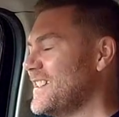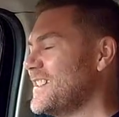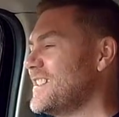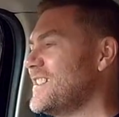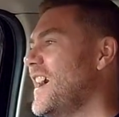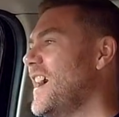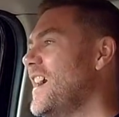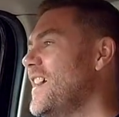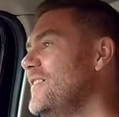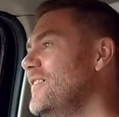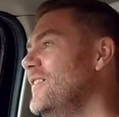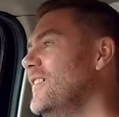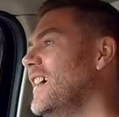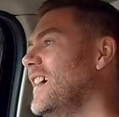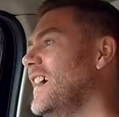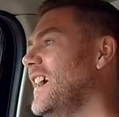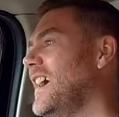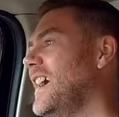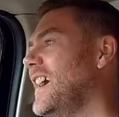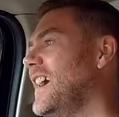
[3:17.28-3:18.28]
So,
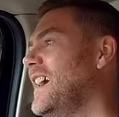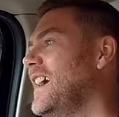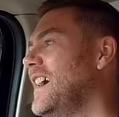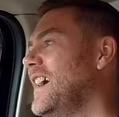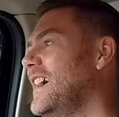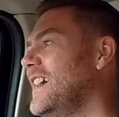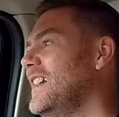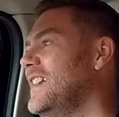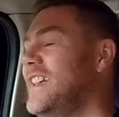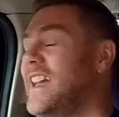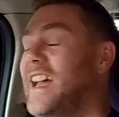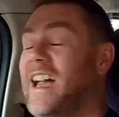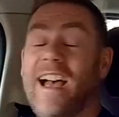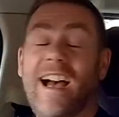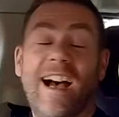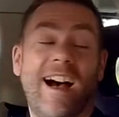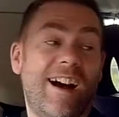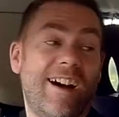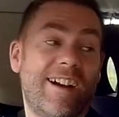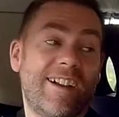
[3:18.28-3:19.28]

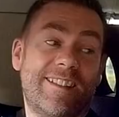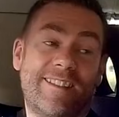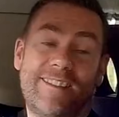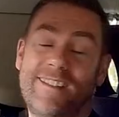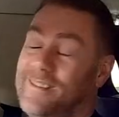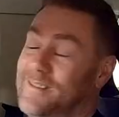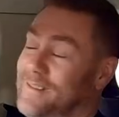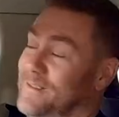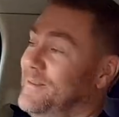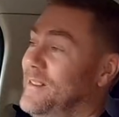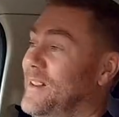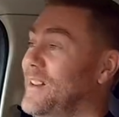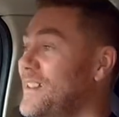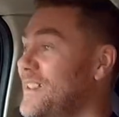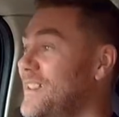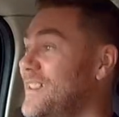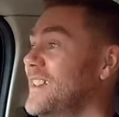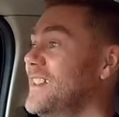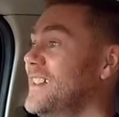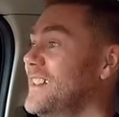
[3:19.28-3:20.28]

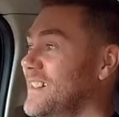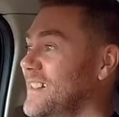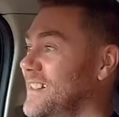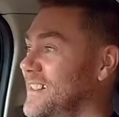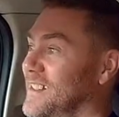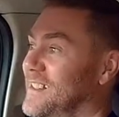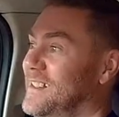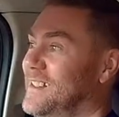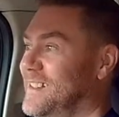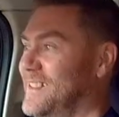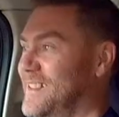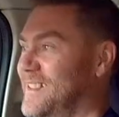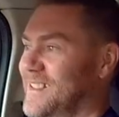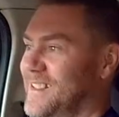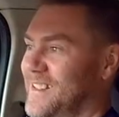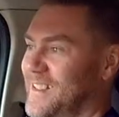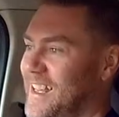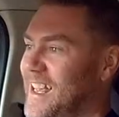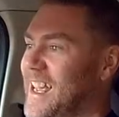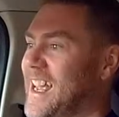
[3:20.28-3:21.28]
I think that
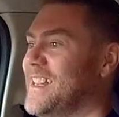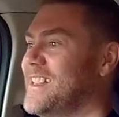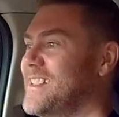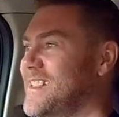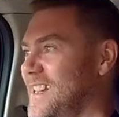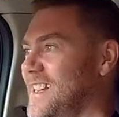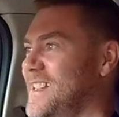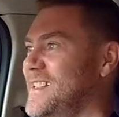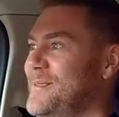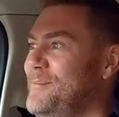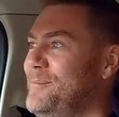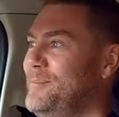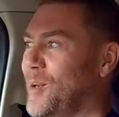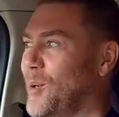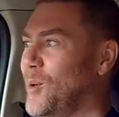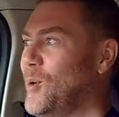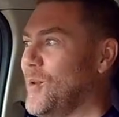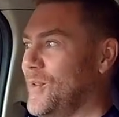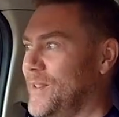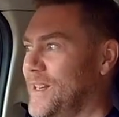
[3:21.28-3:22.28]
it's
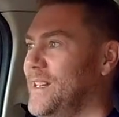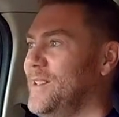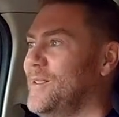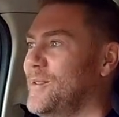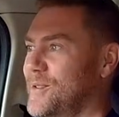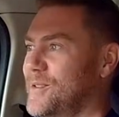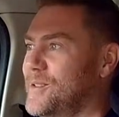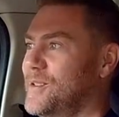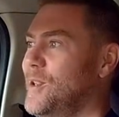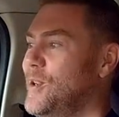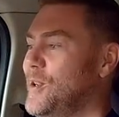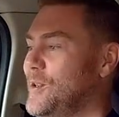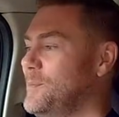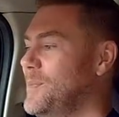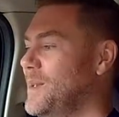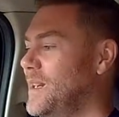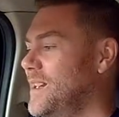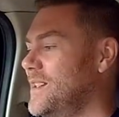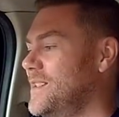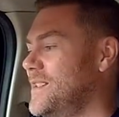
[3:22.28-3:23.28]
important it looks good
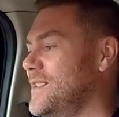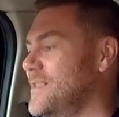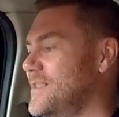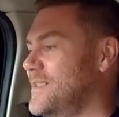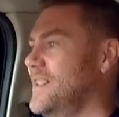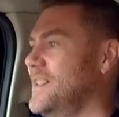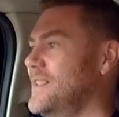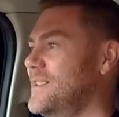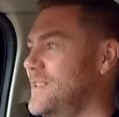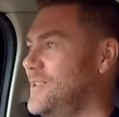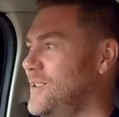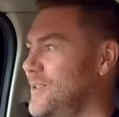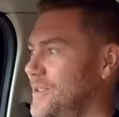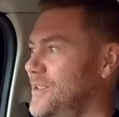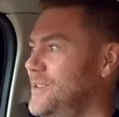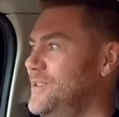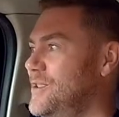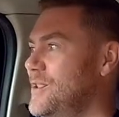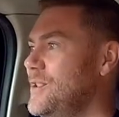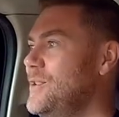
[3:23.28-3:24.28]
because it's
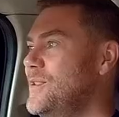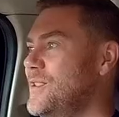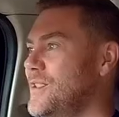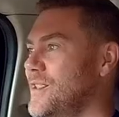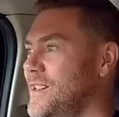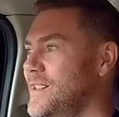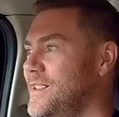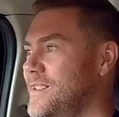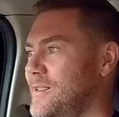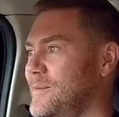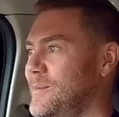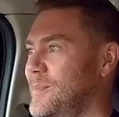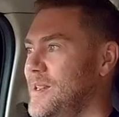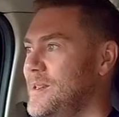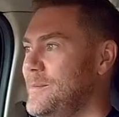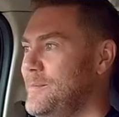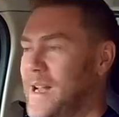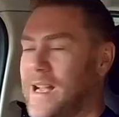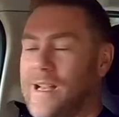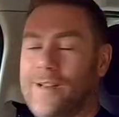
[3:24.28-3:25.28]
got a duty to
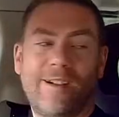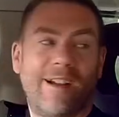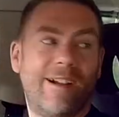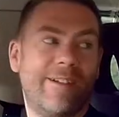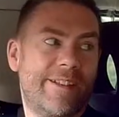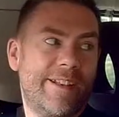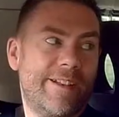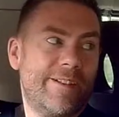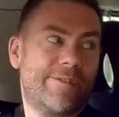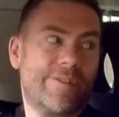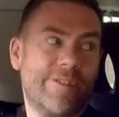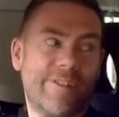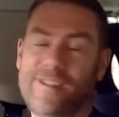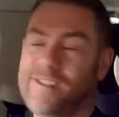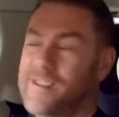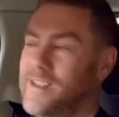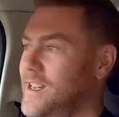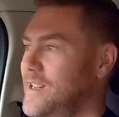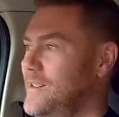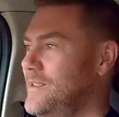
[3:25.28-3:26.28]
be background
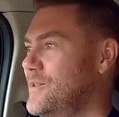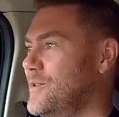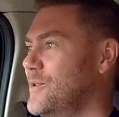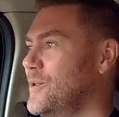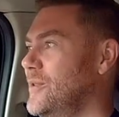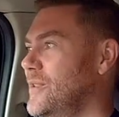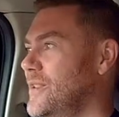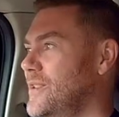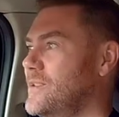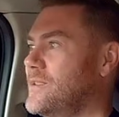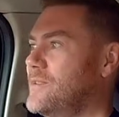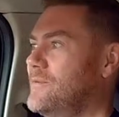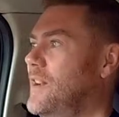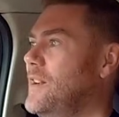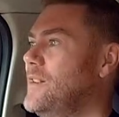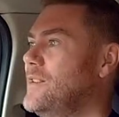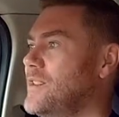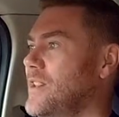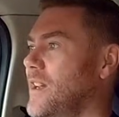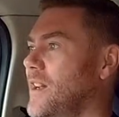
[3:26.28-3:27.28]
interest in tourists'
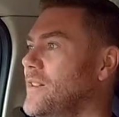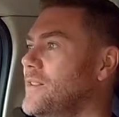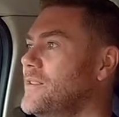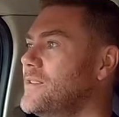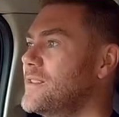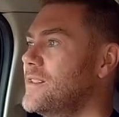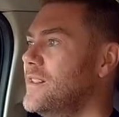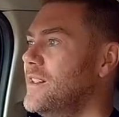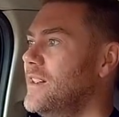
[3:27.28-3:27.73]
photos.